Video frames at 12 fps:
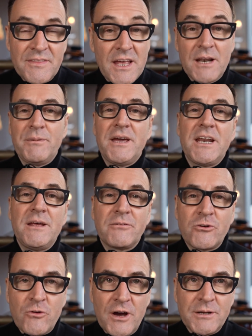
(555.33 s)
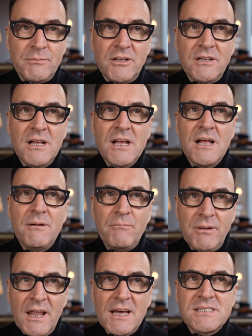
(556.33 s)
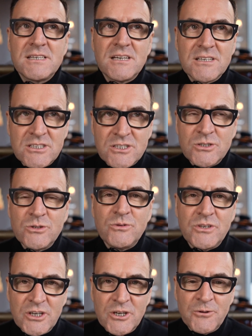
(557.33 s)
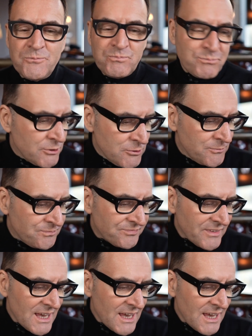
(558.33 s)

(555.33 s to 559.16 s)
and that'll be an incredible blessing to you. Boom.